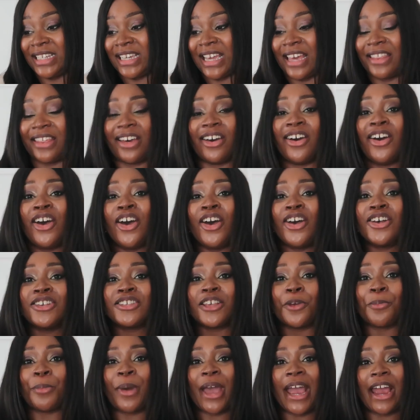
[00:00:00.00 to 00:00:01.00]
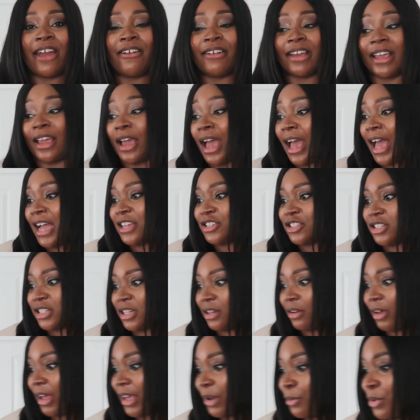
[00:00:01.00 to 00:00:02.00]
together, so pairing it
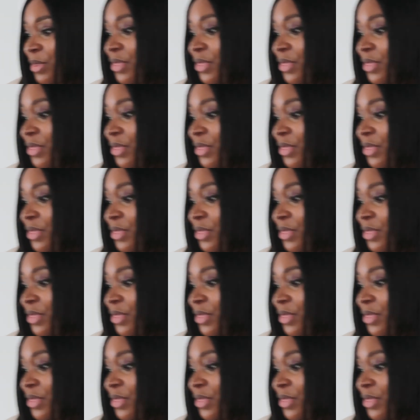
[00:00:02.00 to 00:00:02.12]
actually like